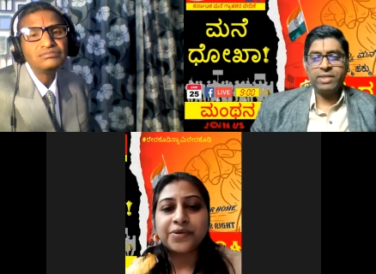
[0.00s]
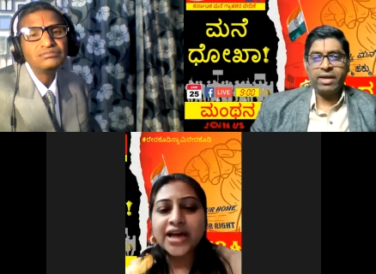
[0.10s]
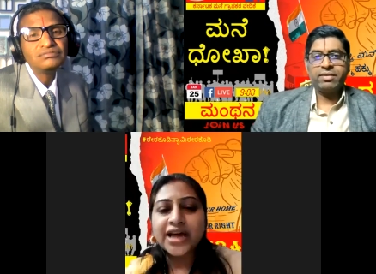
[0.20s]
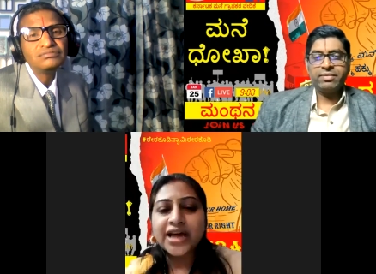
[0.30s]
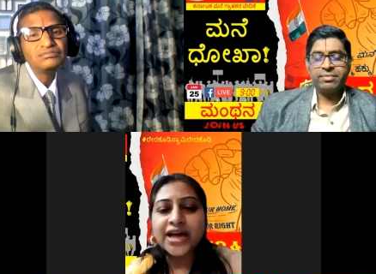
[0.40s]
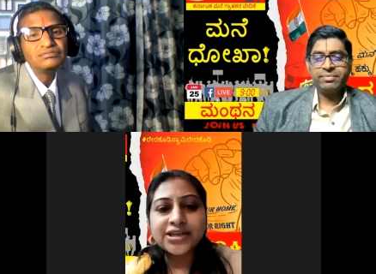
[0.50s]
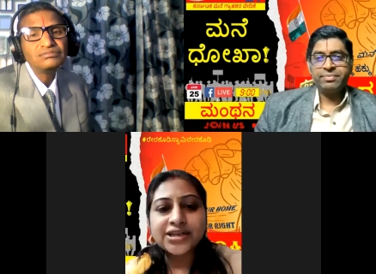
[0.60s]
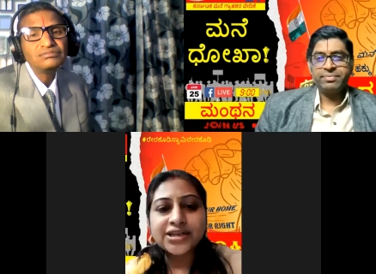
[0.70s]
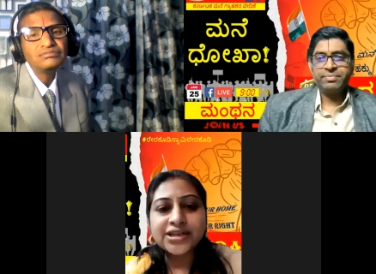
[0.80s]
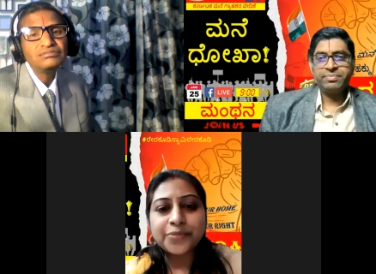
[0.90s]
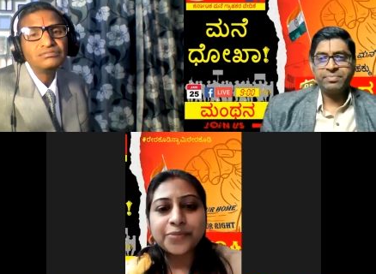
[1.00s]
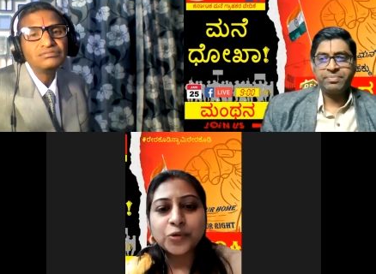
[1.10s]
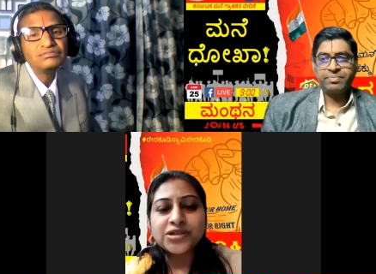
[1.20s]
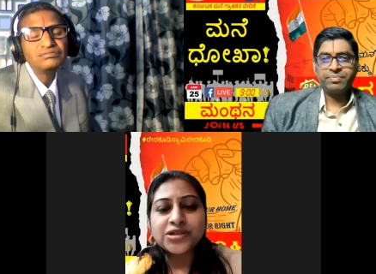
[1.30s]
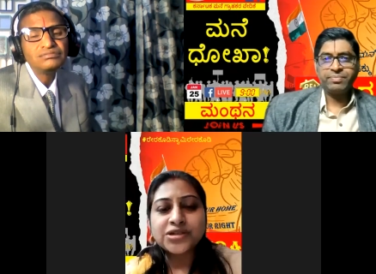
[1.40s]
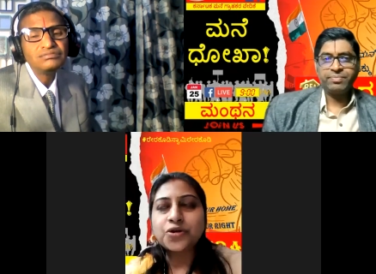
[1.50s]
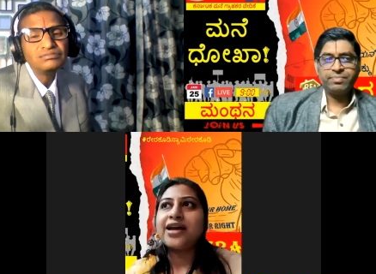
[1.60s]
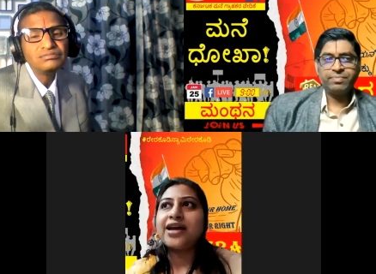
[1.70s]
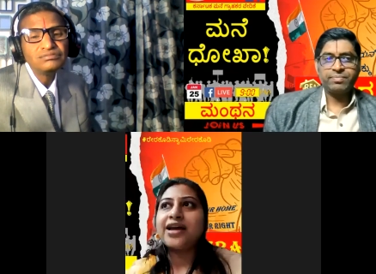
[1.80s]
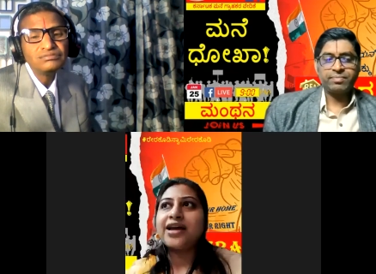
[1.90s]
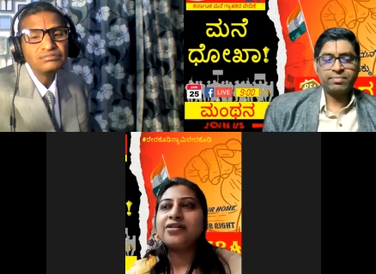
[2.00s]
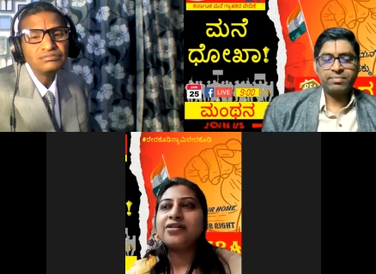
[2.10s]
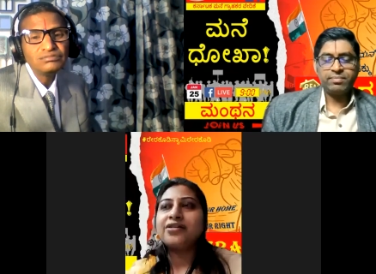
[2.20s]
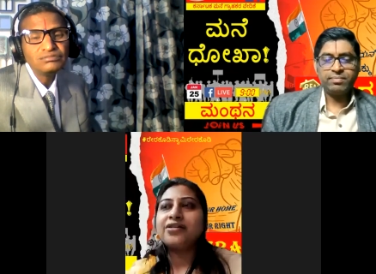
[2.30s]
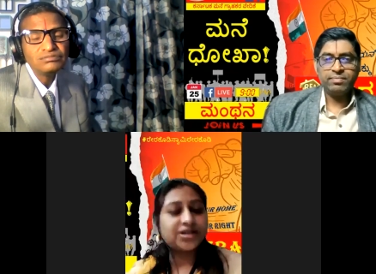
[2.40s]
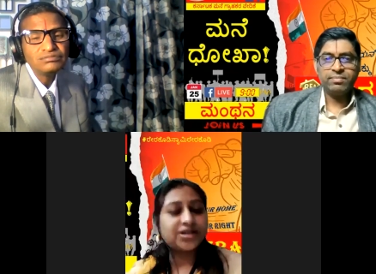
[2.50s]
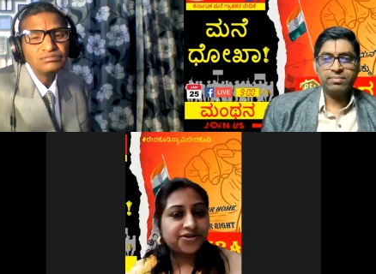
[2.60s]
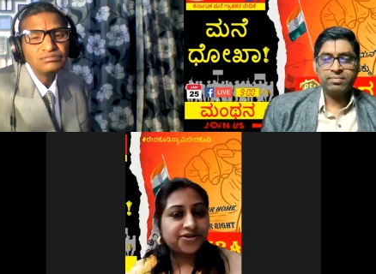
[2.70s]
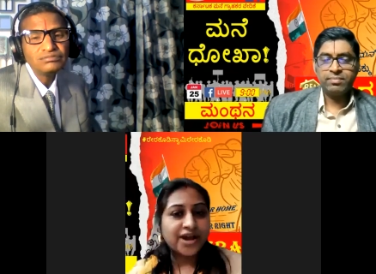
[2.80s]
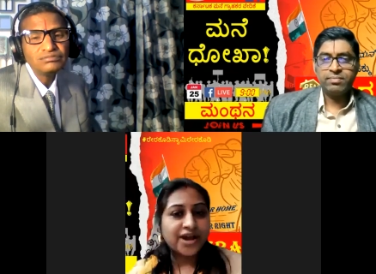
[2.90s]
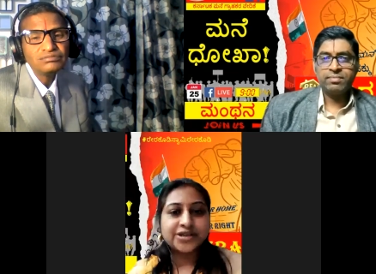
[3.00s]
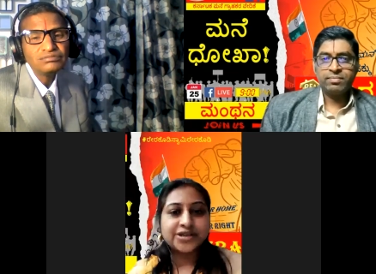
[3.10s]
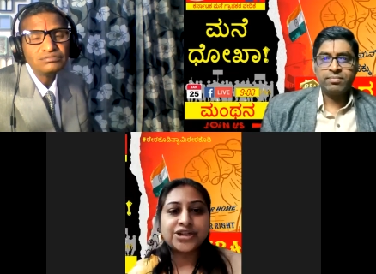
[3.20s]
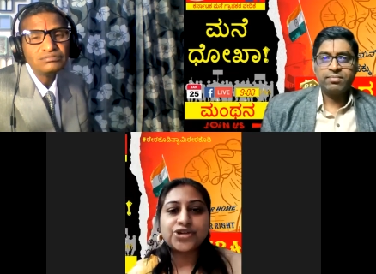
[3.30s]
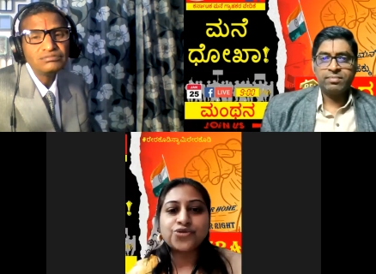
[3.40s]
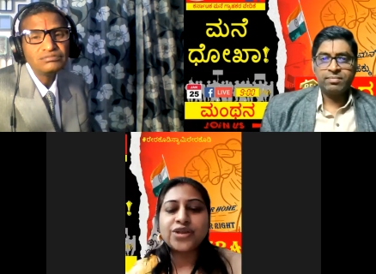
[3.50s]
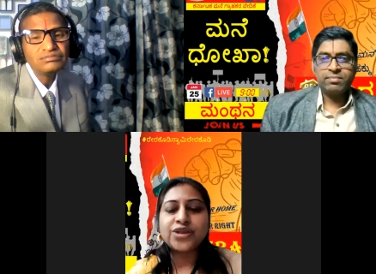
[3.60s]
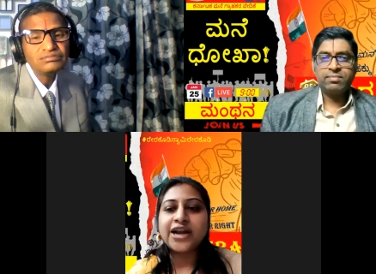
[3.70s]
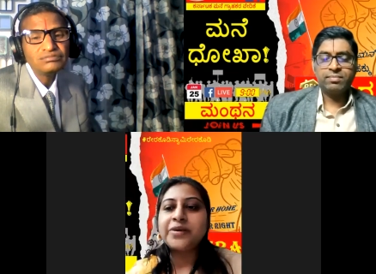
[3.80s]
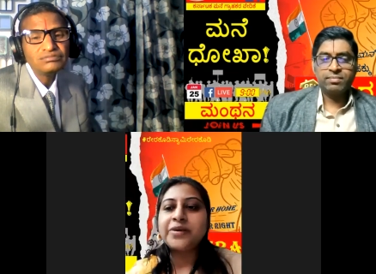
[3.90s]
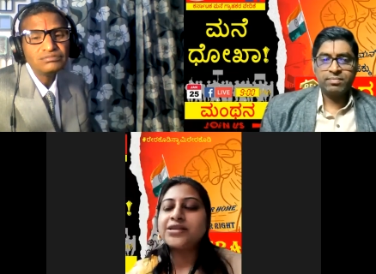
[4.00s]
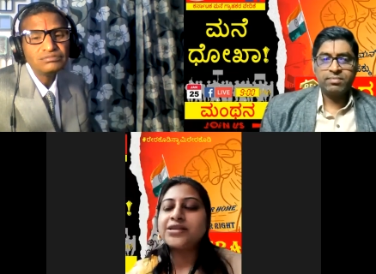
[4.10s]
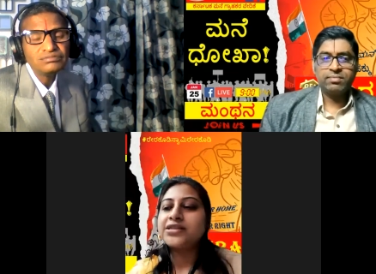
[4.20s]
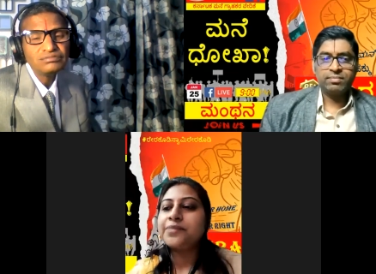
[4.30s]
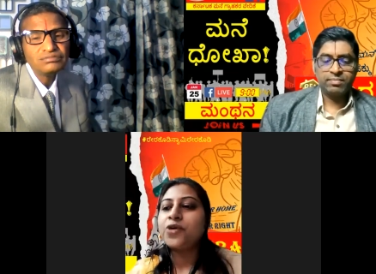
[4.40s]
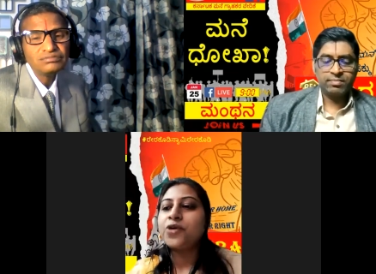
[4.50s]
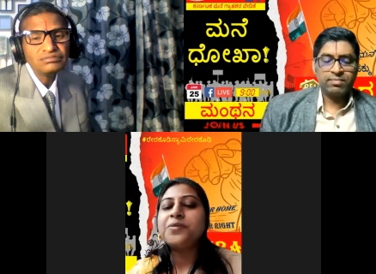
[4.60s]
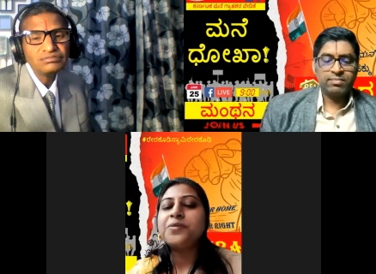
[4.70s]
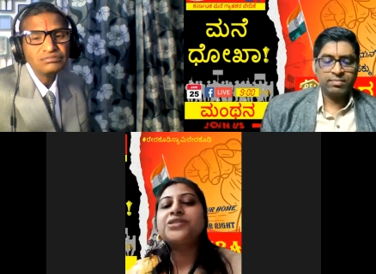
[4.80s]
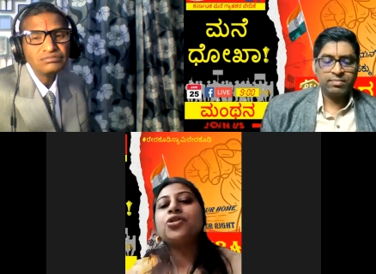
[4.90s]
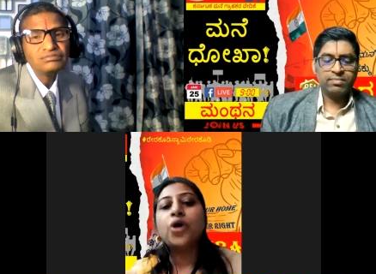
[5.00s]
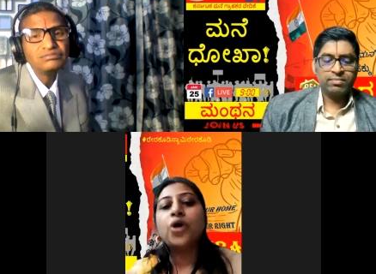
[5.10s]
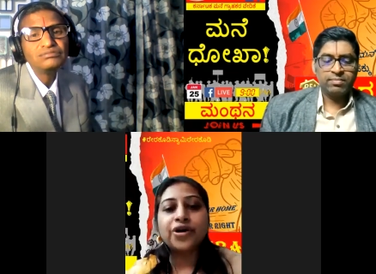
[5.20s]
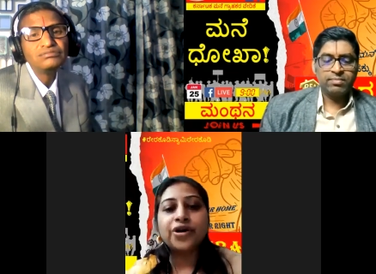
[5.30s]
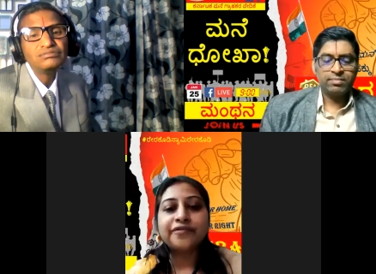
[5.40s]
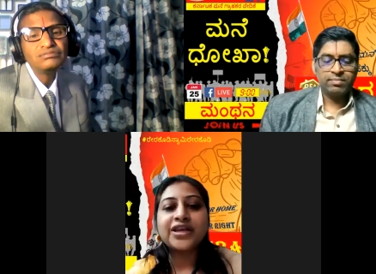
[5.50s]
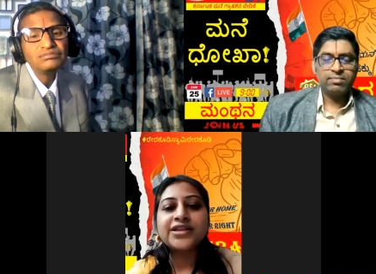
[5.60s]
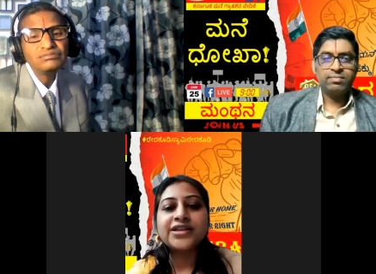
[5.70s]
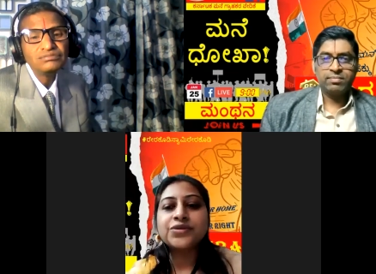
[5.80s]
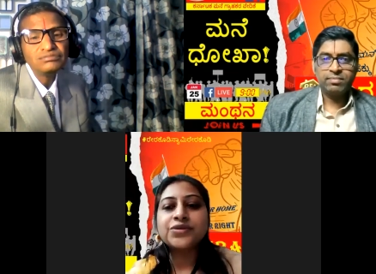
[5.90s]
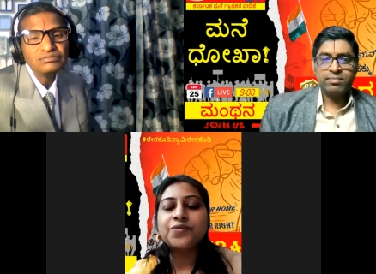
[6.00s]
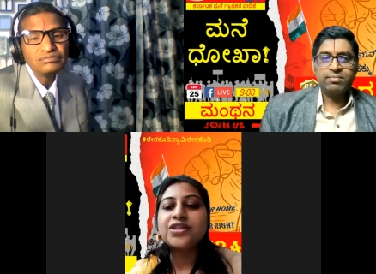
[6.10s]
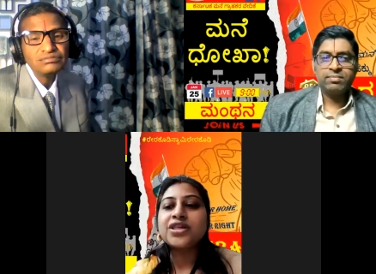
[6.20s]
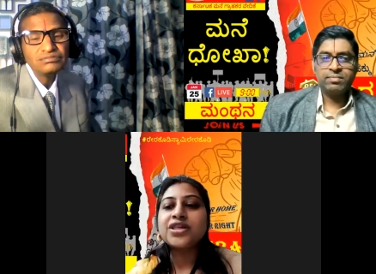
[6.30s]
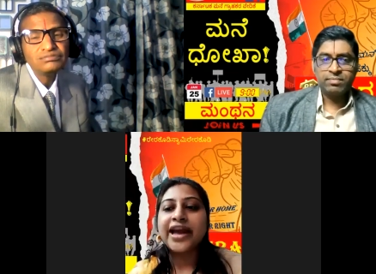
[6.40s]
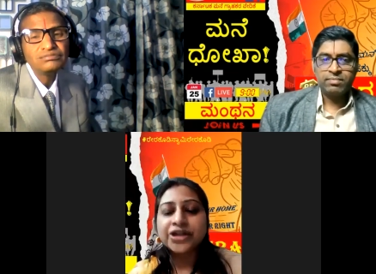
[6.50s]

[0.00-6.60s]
Speaker 1: Yeah. So we saw that poster over there and got attracted to that because they promised a lot of things